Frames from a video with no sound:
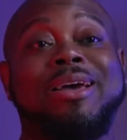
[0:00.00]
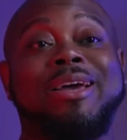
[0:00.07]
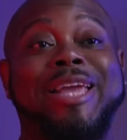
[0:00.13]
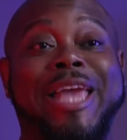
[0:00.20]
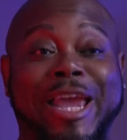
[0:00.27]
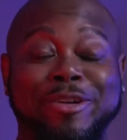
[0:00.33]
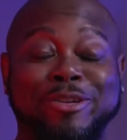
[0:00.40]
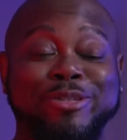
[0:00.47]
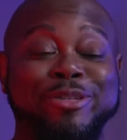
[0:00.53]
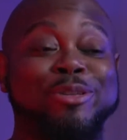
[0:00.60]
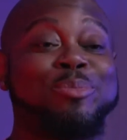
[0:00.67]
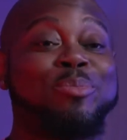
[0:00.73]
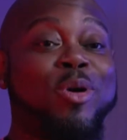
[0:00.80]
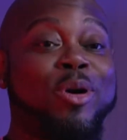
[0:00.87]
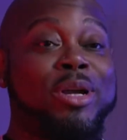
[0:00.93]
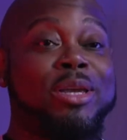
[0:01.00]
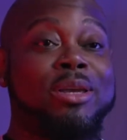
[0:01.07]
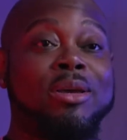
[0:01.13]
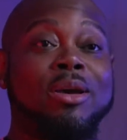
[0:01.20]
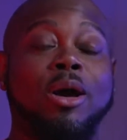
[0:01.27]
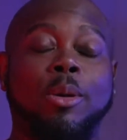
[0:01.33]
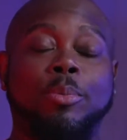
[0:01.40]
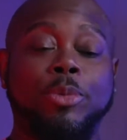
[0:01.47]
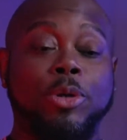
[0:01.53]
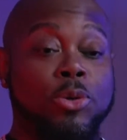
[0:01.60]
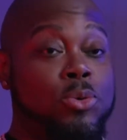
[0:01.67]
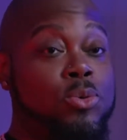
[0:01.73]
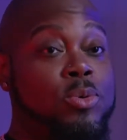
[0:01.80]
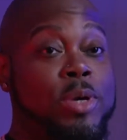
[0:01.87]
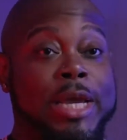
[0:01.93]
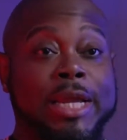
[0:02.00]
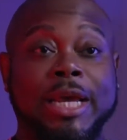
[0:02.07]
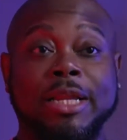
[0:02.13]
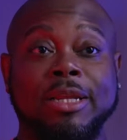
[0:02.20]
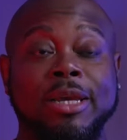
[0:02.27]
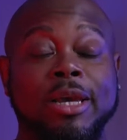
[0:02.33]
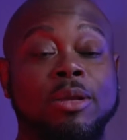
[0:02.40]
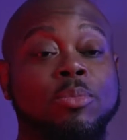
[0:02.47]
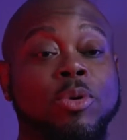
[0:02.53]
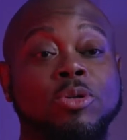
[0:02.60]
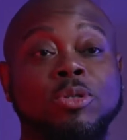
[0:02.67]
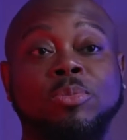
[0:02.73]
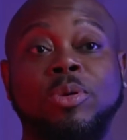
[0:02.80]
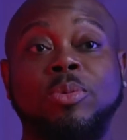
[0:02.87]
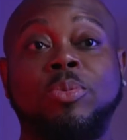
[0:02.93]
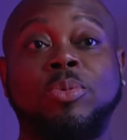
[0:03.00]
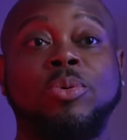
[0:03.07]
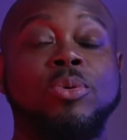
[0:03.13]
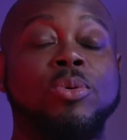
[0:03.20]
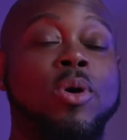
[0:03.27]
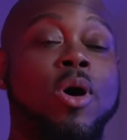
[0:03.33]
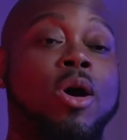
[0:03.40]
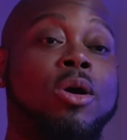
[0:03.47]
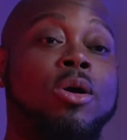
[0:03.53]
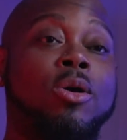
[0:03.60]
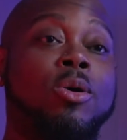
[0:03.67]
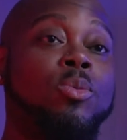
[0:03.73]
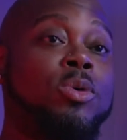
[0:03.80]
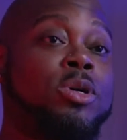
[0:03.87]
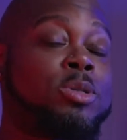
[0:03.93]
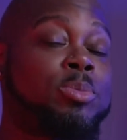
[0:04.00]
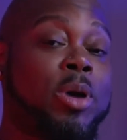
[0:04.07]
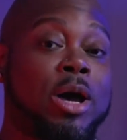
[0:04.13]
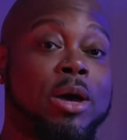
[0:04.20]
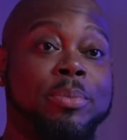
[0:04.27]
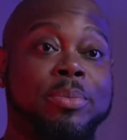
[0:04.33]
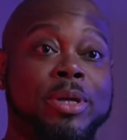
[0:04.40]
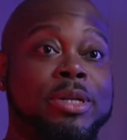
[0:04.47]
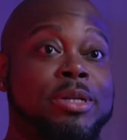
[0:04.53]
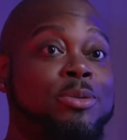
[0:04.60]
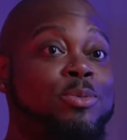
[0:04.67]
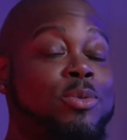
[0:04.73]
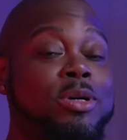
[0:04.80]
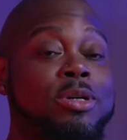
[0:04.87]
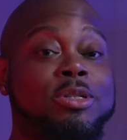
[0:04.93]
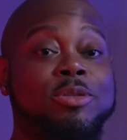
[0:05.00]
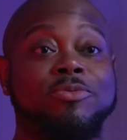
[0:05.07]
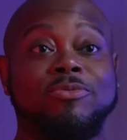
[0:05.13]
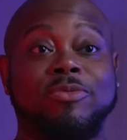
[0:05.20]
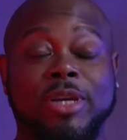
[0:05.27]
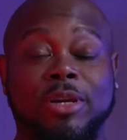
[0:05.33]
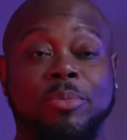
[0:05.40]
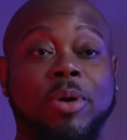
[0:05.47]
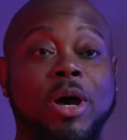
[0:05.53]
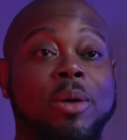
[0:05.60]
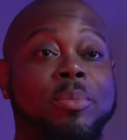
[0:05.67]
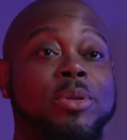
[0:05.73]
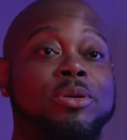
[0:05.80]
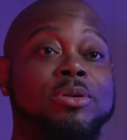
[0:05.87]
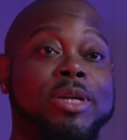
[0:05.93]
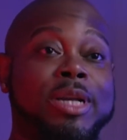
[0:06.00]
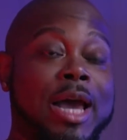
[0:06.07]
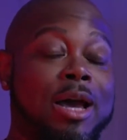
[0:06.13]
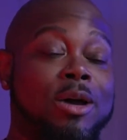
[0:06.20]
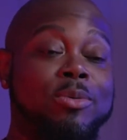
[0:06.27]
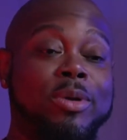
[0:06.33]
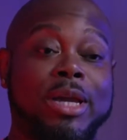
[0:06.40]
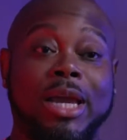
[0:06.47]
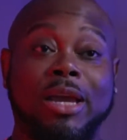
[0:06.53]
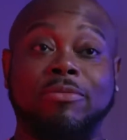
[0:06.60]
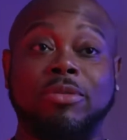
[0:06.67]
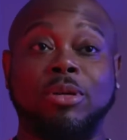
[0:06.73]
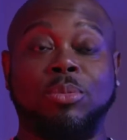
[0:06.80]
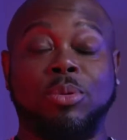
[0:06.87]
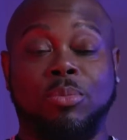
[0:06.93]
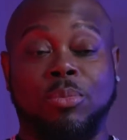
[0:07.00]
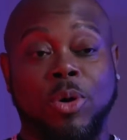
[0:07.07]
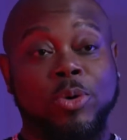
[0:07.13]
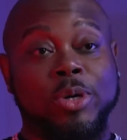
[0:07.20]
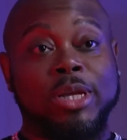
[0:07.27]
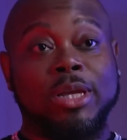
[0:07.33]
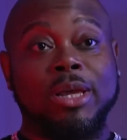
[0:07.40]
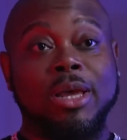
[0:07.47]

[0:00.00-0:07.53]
cater to the market. I'm new in Atlanta. Most people are on what's popping, what's very popular and out and heavily promoted.